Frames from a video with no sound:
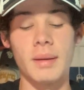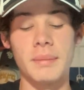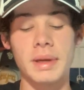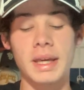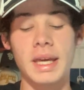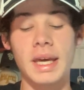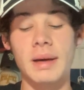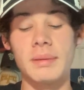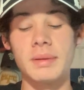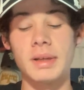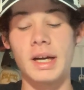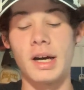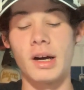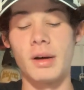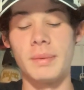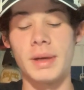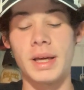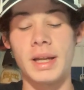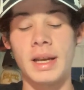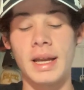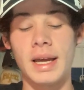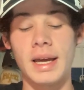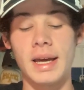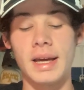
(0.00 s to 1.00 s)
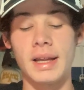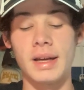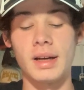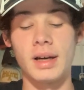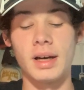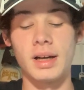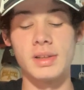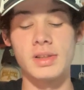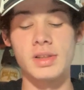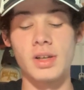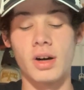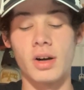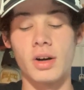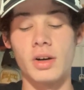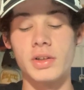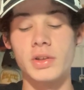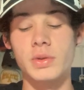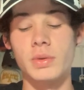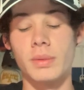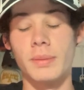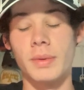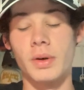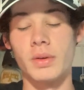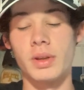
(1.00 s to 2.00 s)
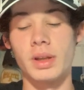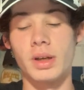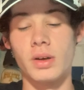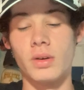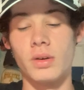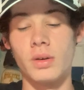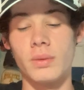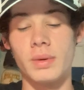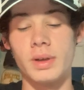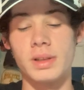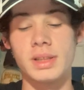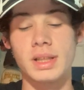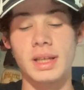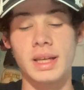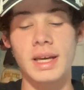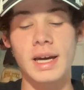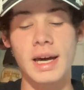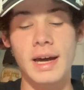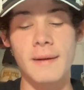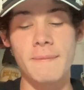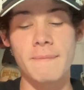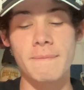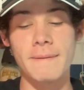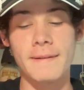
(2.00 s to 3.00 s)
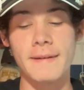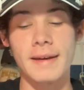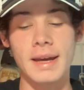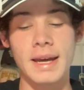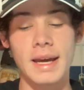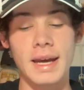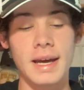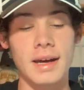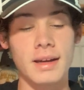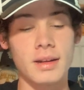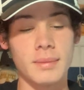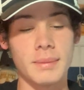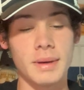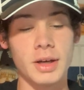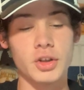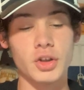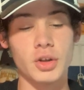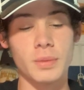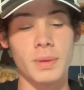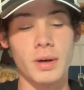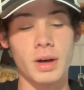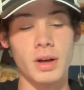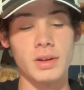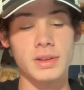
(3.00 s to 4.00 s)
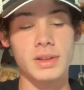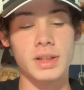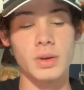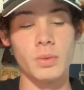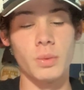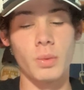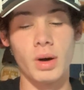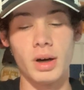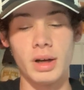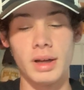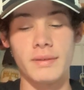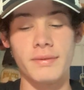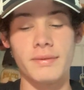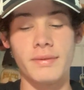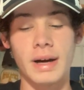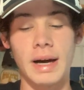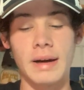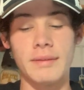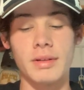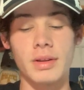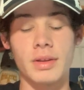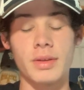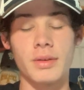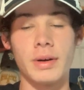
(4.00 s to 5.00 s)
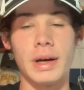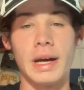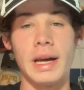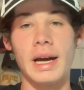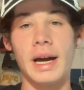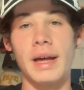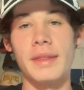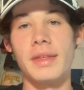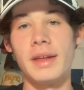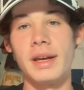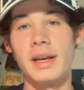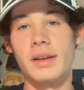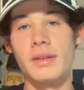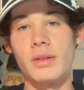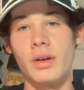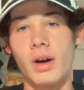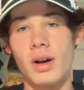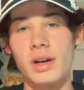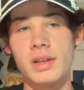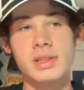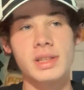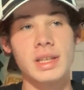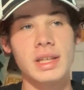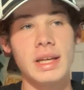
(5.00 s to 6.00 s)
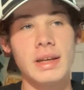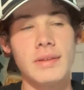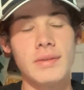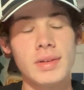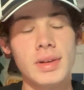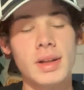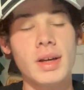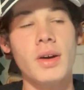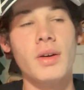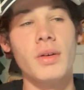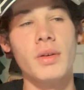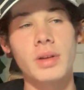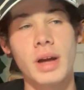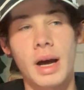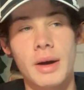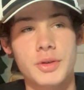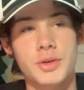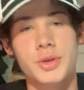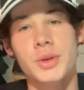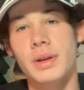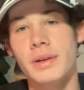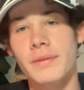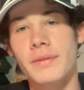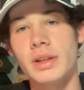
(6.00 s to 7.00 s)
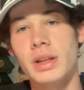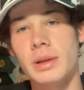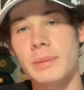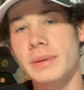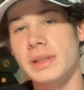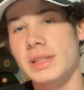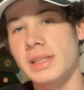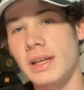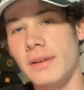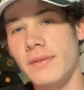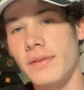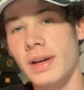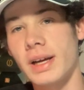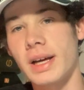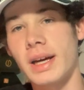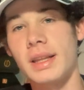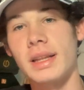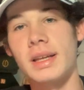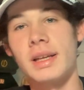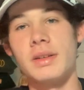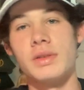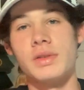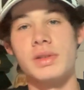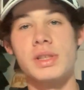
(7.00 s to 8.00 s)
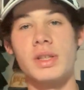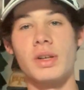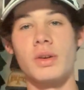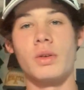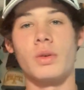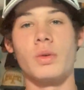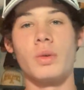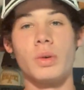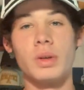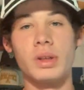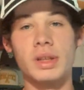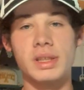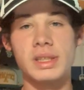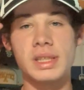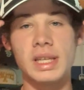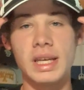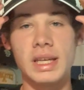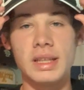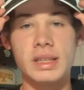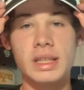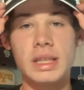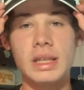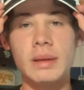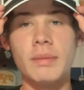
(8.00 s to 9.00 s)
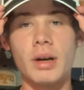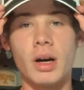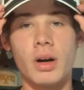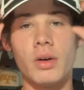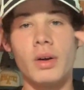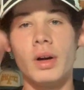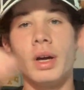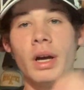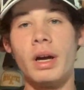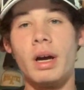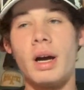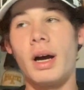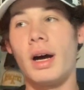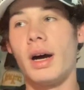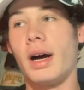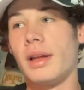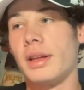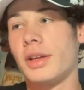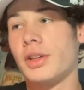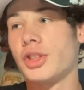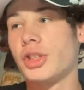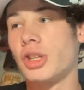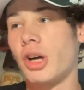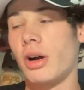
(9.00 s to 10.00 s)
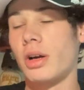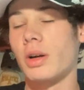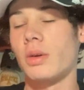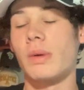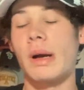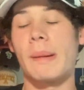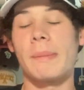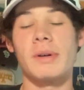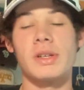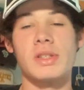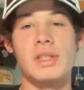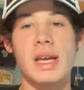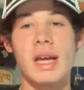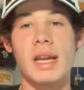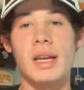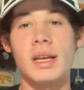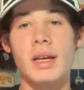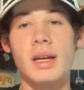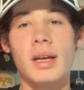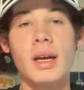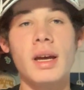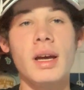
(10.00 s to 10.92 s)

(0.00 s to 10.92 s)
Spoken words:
Cam Talbot and Saros were both in goal once again, and the Metropolitan won it 5-3. I think, honestly, even though I was rooting for the Pacific, I think it was still cool to see Timo, the Shark, represent,